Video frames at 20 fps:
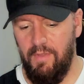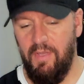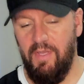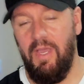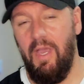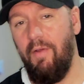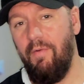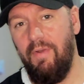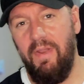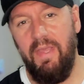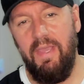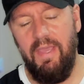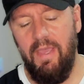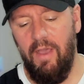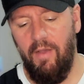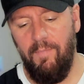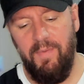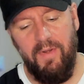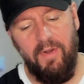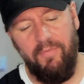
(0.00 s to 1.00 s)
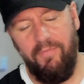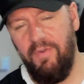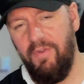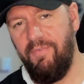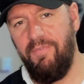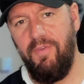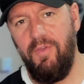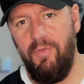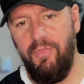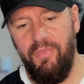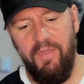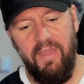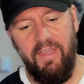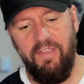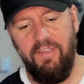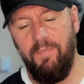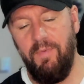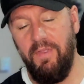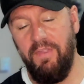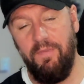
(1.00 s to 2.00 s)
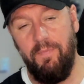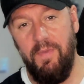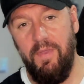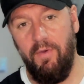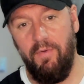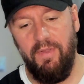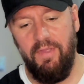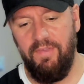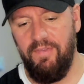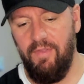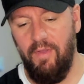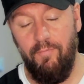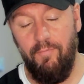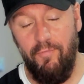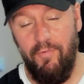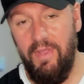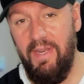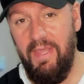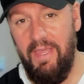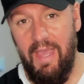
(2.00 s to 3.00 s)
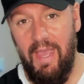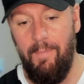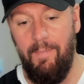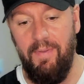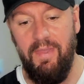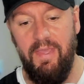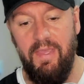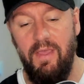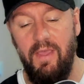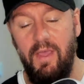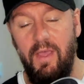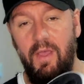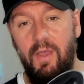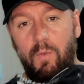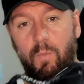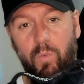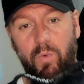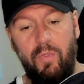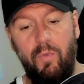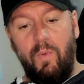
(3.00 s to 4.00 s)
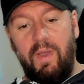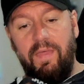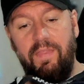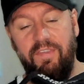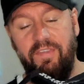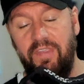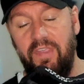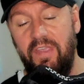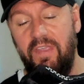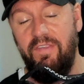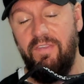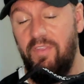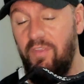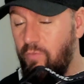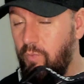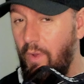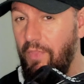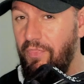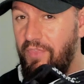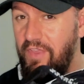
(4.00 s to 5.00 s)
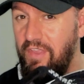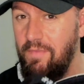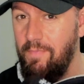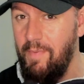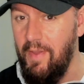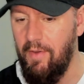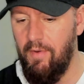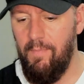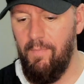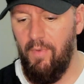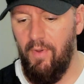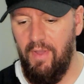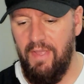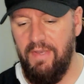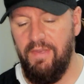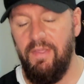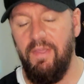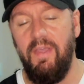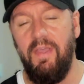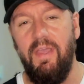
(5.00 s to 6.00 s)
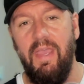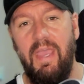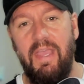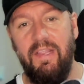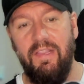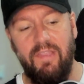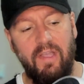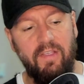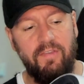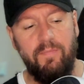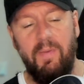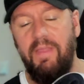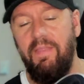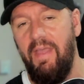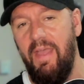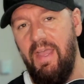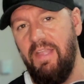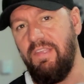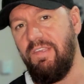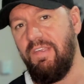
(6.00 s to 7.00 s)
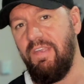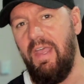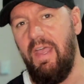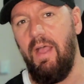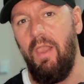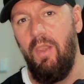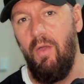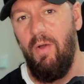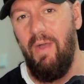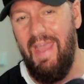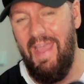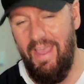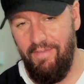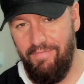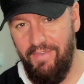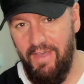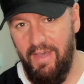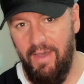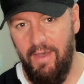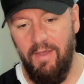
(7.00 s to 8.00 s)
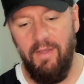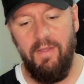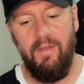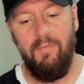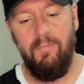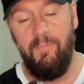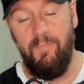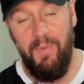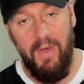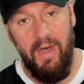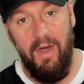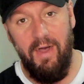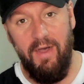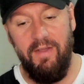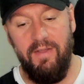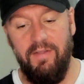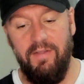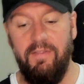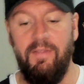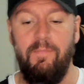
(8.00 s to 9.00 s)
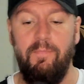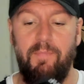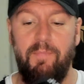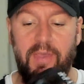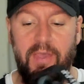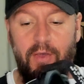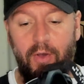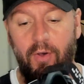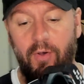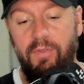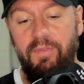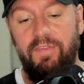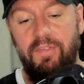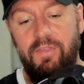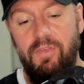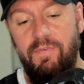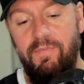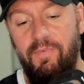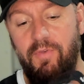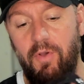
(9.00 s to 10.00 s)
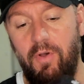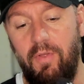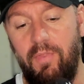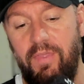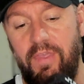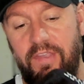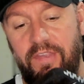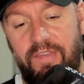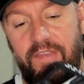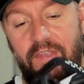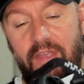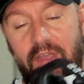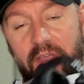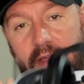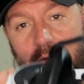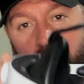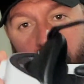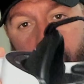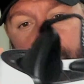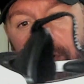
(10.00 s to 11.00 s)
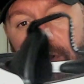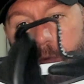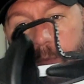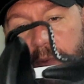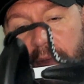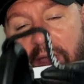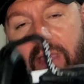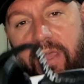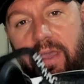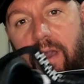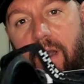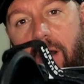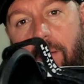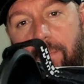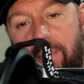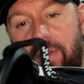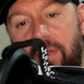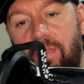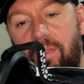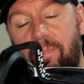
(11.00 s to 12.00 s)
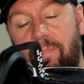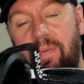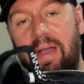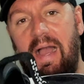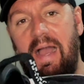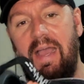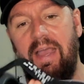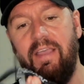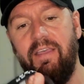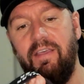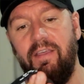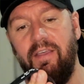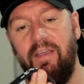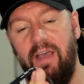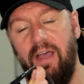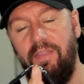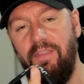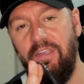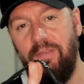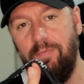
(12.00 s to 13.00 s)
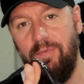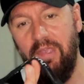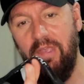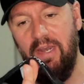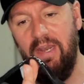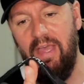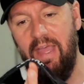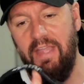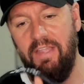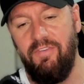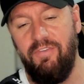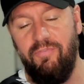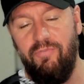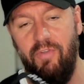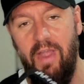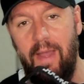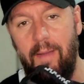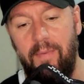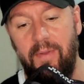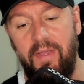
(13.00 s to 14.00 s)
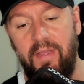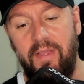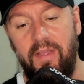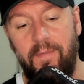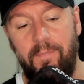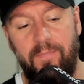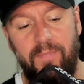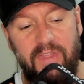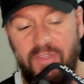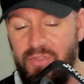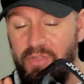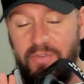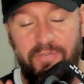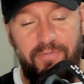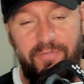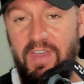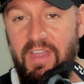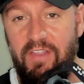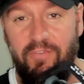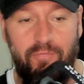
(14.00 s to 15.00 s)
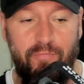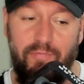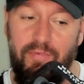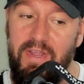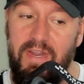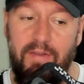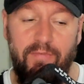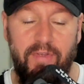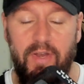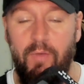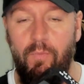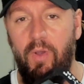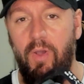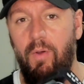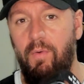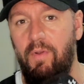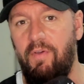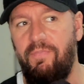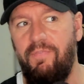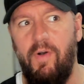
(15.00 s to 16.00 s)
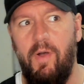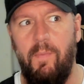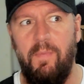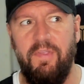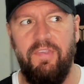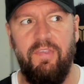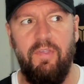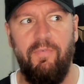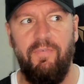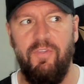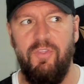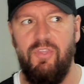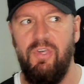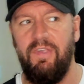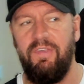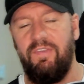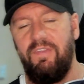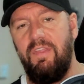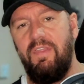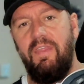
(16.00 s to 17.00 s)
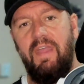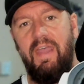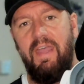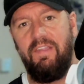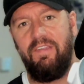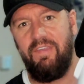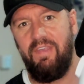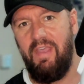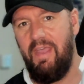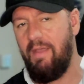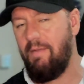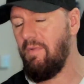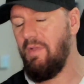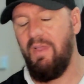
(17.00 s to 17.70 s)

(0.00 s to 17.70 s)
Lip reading: And currently I've been offered a few things, but to be honest, I'm really happy with the way this is. There's one thing to bear in mind: it does make the headset a lot heavier, but because you've got this real big cup at the back and this particular head strap, it just fits really well, and I find myself adjusting the headset,